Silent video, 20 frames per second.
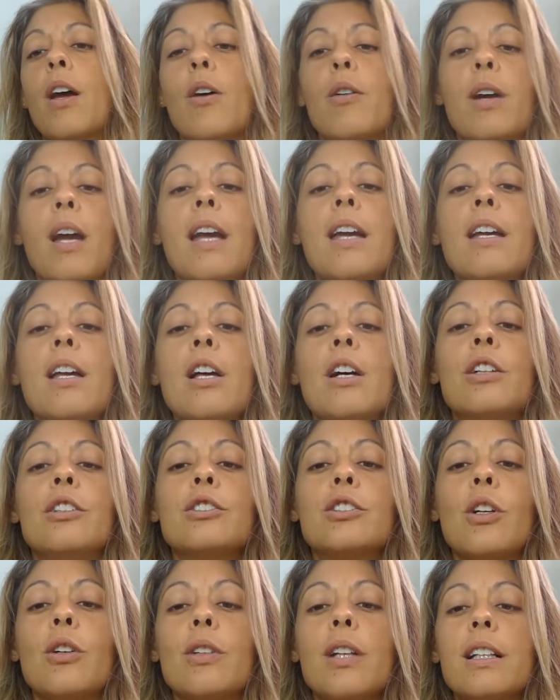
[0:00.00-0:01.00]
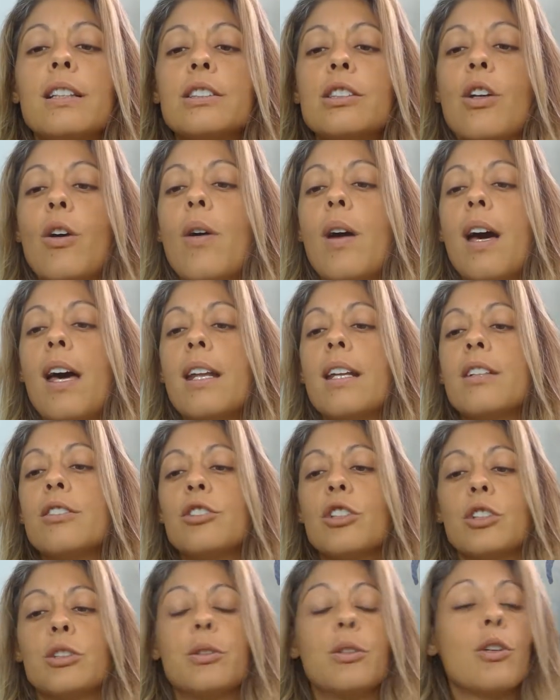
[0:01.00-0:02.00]
Okay, so let's go ahead
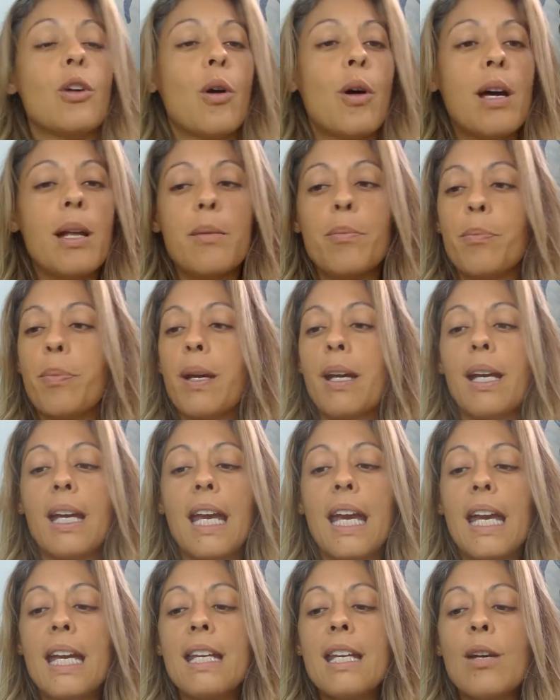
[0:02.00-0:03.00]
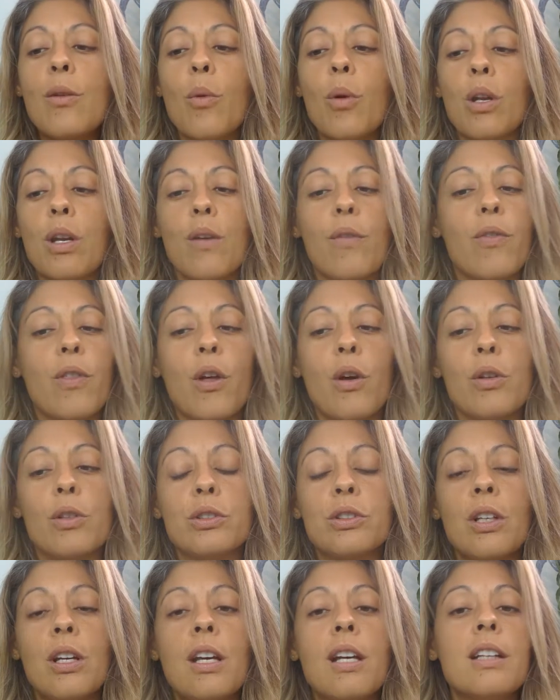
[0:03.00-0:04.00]
and pick any one of
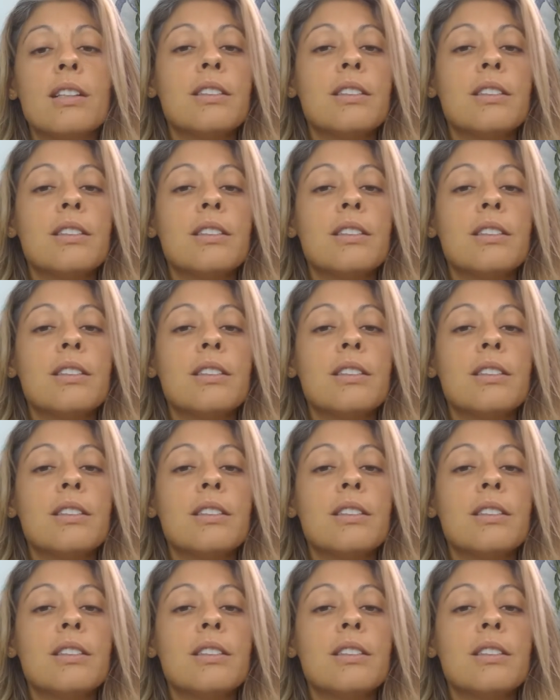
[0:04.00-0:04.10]
those